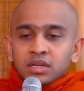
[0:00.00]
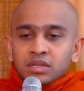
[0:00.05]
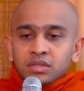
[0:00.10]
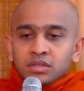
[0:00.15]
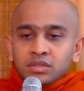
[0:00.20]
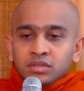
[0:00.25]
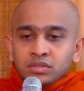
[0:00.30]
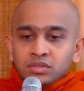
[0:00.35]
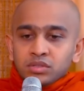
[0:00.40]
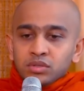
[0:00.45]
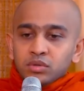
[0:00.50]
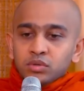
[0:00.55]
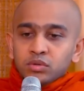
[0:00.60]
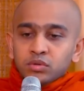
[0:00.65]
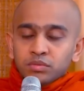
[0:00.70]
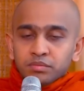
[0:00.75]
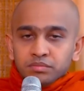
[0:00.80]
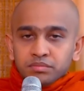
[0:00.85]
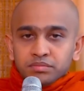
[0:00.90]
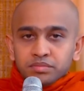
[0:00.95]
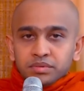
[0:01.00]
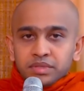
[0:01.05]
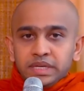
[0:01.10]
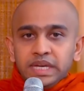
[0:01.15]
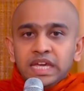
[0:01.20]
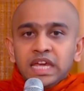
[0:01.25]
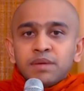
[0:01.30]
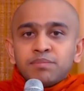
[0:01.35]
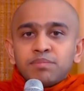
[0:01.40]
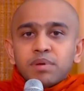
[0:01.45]
to
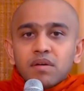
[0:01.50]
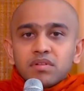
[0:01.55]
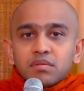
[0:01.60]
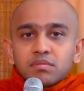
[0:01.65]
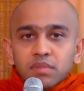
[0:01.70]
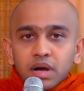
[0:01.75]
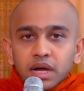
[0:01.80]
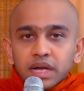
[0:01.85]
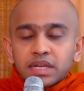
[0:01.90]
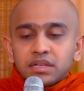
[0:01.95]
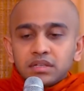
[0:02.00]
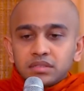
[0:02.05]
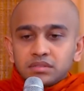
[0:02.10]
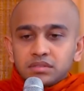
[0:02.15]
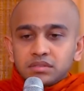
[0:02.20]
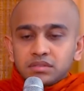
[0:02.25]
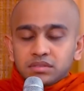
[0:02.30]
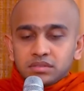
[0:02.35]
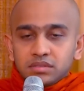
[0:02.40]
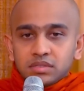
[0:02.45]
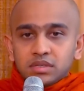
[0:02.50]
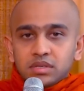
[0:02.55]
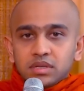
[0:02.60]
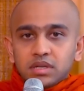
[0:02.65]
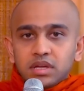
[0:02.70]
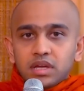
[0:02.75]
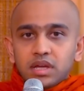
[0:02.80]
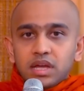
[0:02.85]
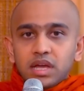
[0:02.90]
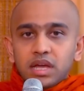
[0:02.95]
keep our mind
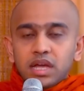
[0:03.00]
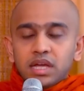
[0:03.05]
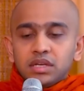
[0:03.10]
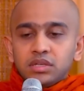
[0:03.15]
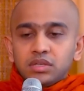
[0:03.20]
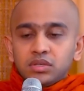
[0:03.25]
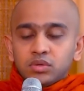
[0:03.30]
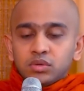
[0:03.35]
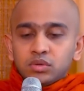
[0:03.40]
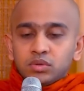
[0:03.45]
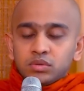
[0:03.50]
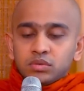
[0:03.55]
and to